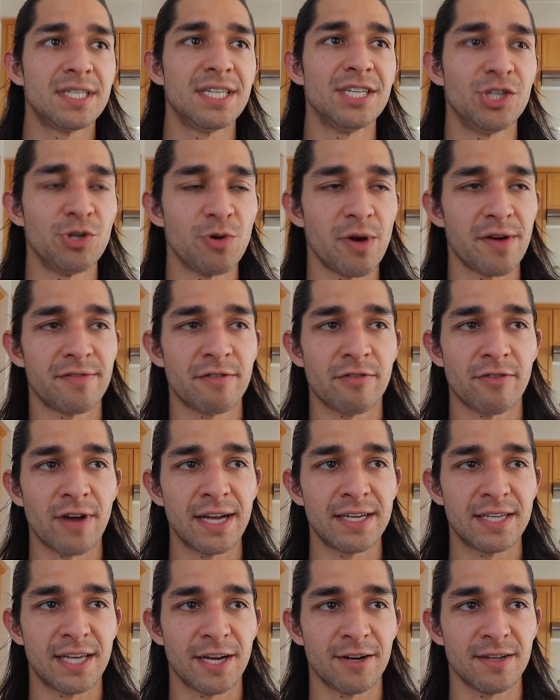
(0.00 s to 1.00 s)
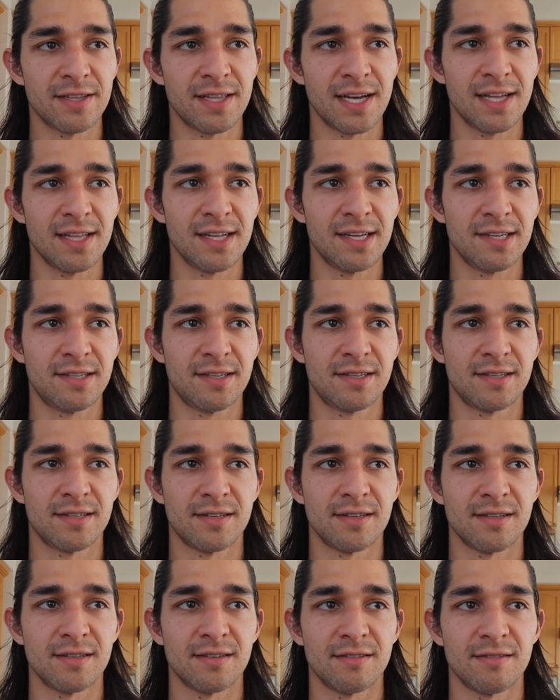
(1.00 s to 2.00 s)
Did you ever ride
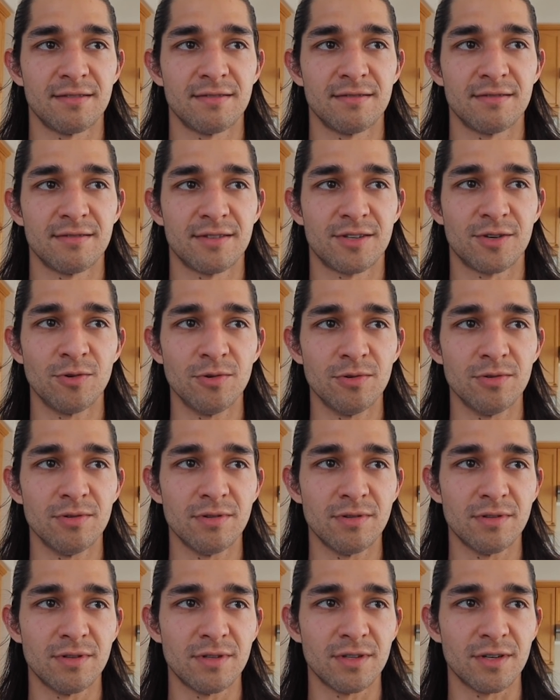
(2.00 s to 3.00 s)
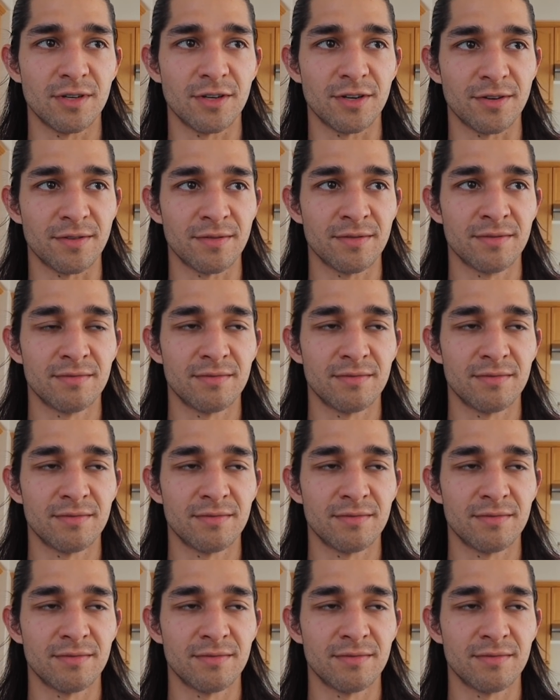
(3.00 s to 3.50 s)
carretalas to school or?